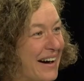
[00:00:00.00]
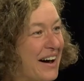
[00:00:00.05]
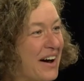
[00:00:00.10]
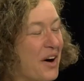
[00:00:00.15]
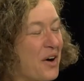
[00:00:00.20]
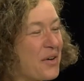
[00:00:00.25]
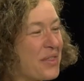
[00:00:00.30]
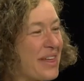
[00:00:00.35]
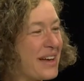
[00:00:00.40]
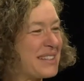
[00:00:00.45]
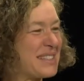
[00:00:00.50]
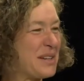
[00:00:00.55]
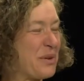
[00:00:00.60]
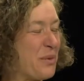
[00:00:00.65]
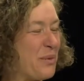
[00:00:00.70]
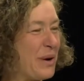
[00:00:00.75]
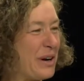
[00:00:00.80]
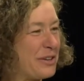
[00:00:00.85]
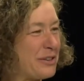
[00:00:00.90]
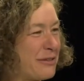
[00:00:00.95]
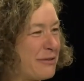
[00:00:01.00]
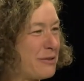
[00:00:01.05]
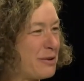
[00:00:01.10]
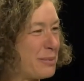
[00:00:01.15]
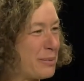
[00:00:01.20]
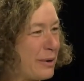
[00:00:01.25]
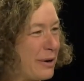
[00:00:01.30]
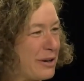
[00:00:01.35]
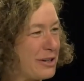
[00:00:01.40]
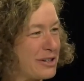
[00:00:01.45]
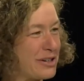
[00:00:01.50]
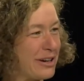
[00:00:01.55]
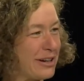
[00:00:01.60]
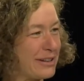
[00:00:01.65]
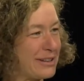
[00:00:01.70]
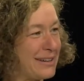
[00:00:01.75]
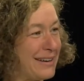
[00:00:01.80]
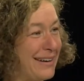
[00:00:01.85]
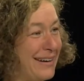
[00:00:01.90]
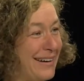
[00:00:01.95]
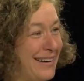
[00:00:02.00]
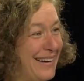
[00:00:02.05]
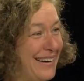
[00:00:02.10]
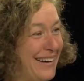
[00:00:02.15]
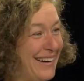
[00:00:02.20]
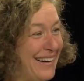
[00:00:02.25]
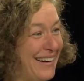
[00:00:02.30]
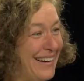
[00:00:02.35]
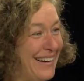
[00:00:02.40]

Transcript: Oh, that's a wonderful show. project. So, uh, no.